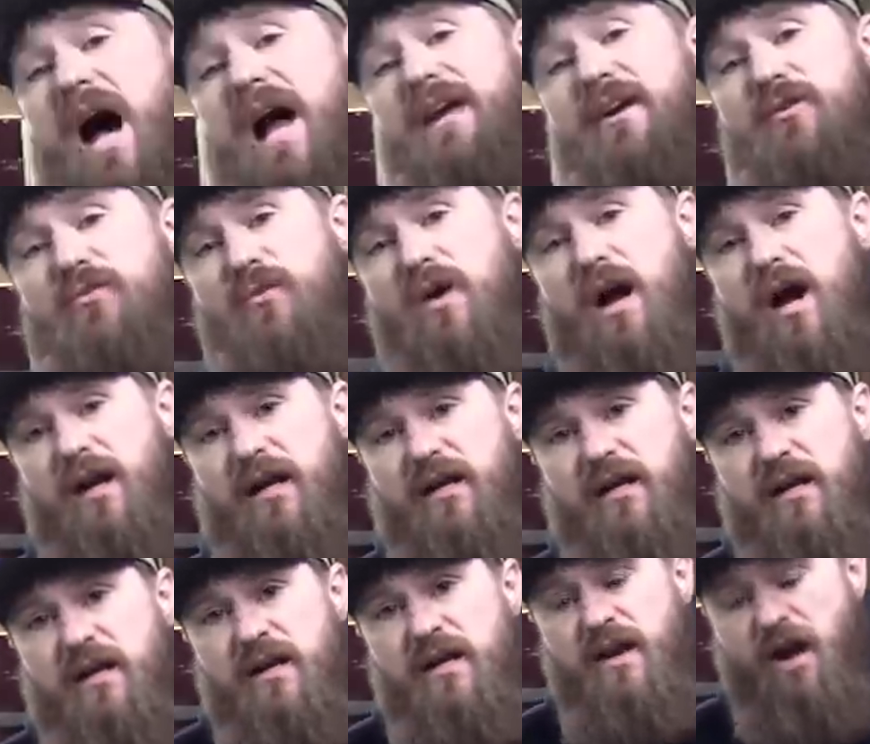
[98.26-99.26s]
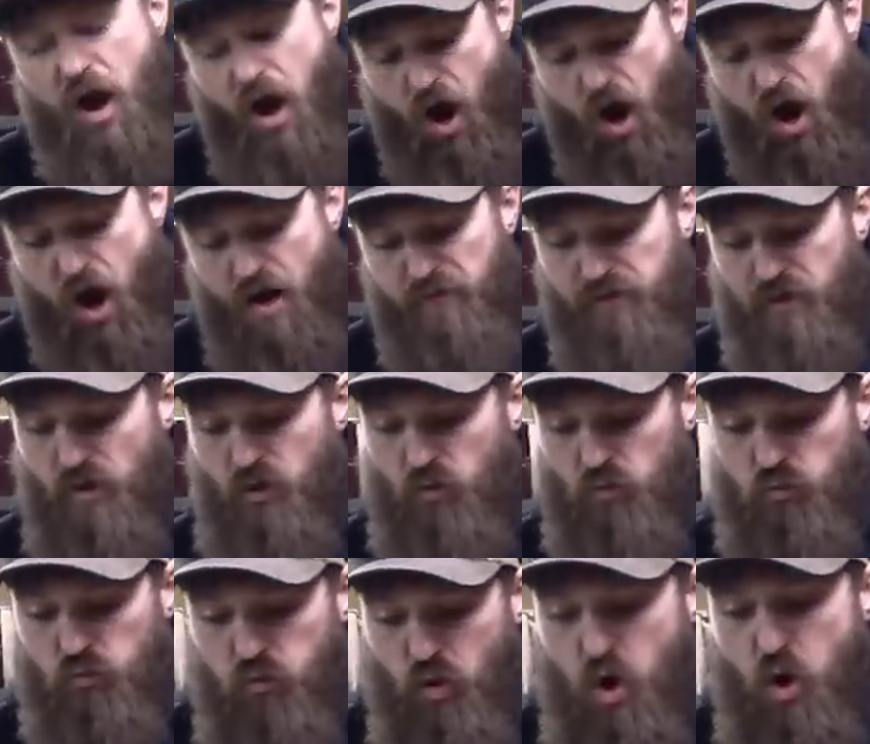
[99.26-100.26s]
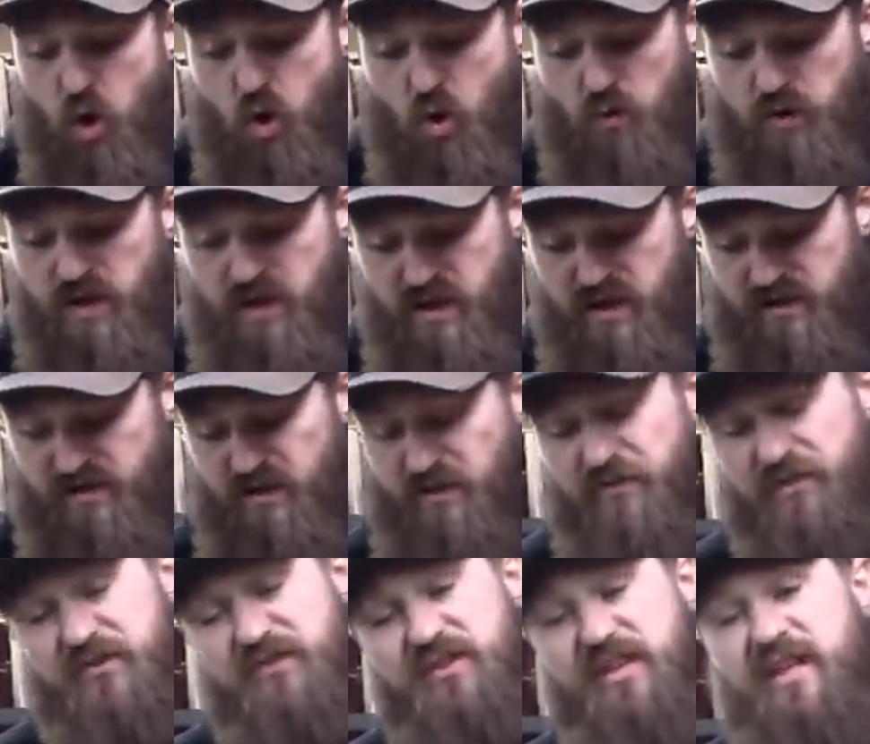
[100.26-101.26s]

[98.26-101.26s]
Iron Rock Off Road. Now this